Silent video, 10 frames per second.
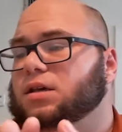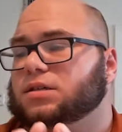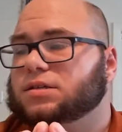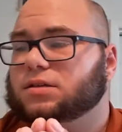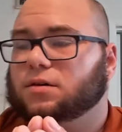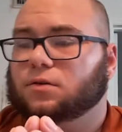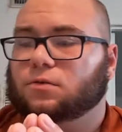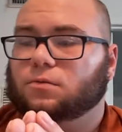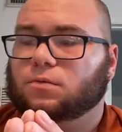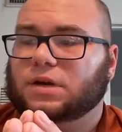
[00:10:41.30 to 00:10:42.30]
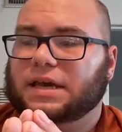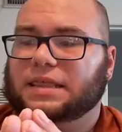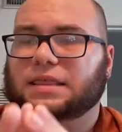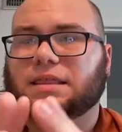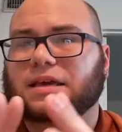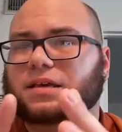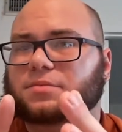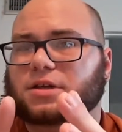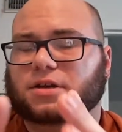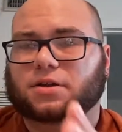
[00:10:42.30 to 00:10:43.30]
So what I think
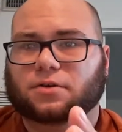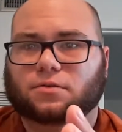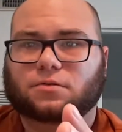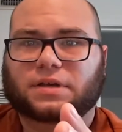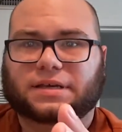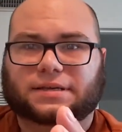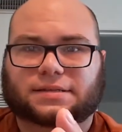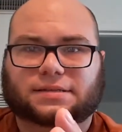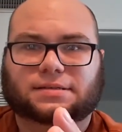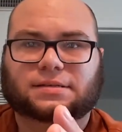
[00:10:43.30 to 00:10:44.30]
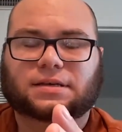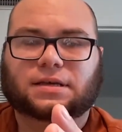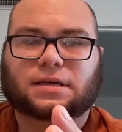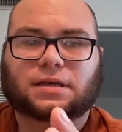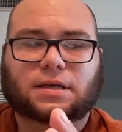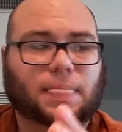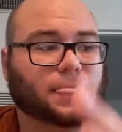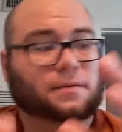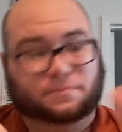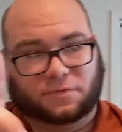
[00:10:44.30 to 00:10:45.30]
I'm going to do is,
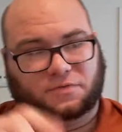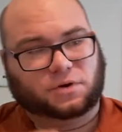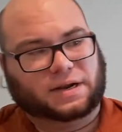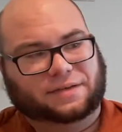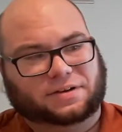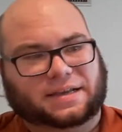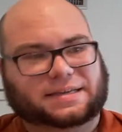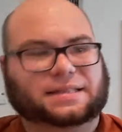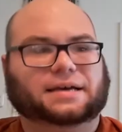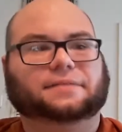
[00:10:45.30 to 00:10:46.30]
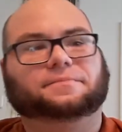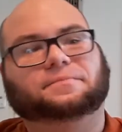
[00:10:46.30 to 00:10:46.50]
before I even get to that,